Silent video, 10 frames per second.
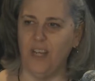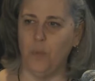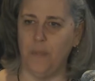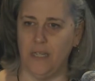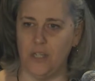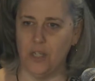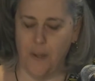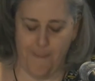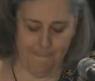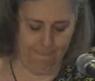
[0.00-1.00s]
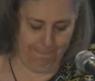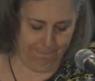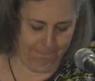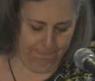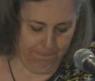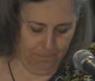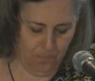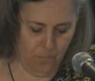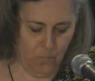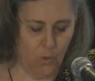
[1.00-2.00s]
pitch
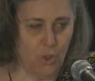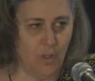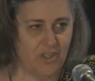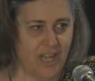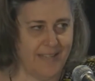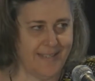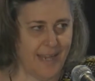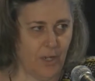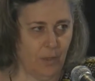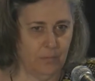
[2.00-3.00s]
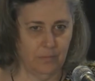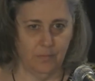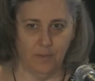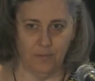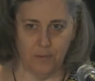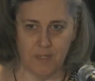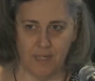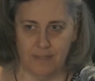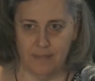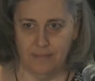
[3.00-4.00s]
to a Gen Zer, one of those kids,